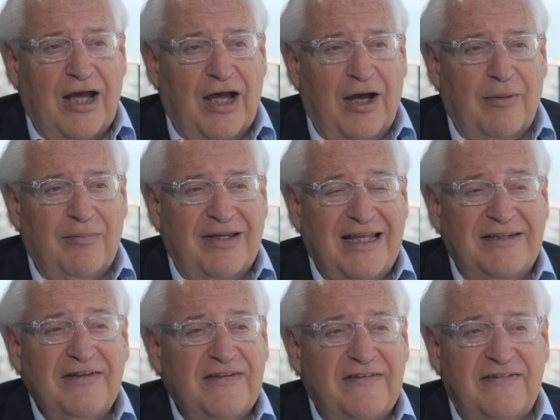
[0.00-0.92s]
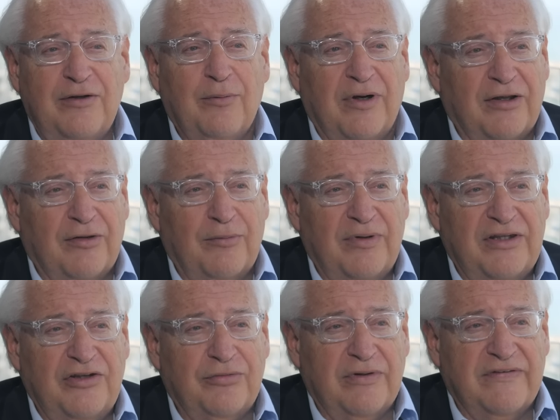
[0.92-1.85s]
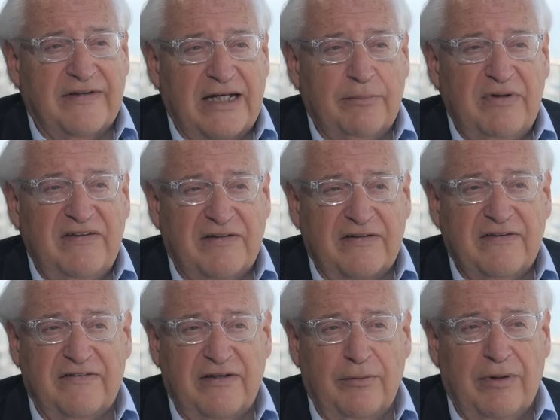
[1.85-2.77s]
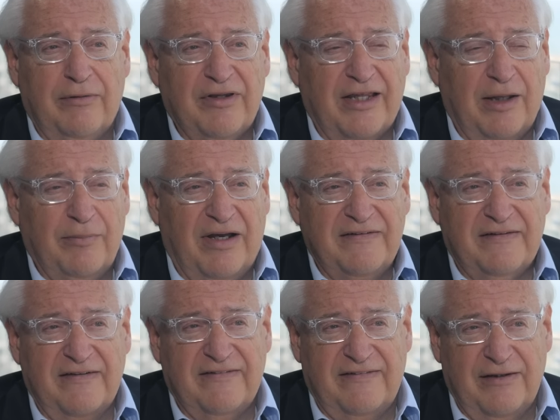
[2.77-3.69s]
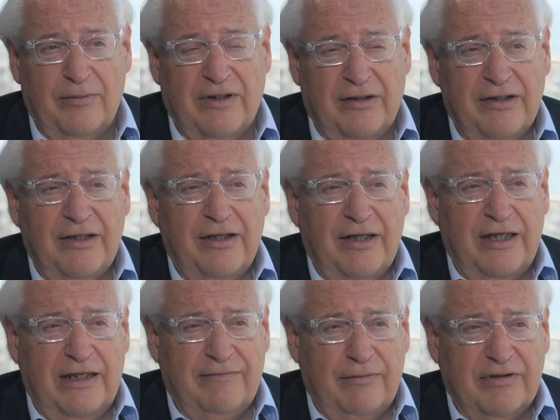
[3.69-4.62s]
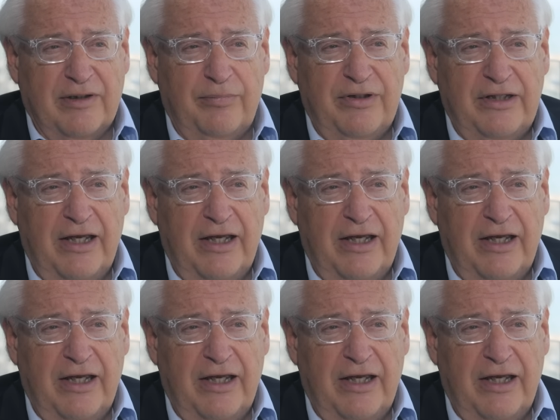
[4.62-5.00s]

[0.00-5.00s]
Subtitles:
That doesn't sit well with Israel's enemies, doesn't sit well with Hamas, doesn't sit well even with the PA.